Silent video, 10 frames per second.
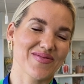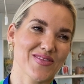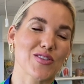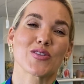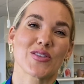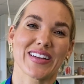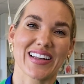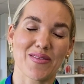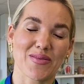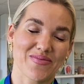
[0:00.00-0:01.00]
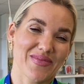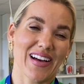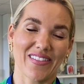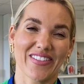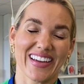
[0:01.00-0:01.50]
to do it,
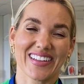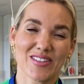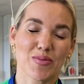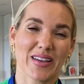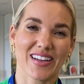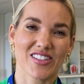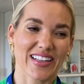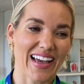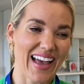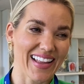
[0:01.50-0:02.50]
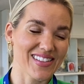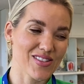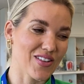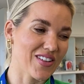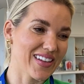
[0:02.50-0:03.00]
I think, to be actually
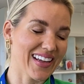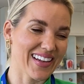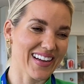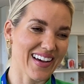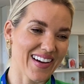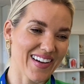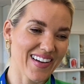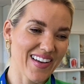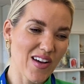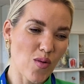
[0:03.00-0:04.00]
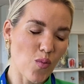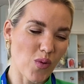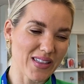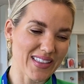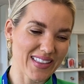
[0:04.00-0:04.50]
hands-on and
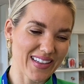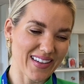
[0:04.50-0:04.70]
work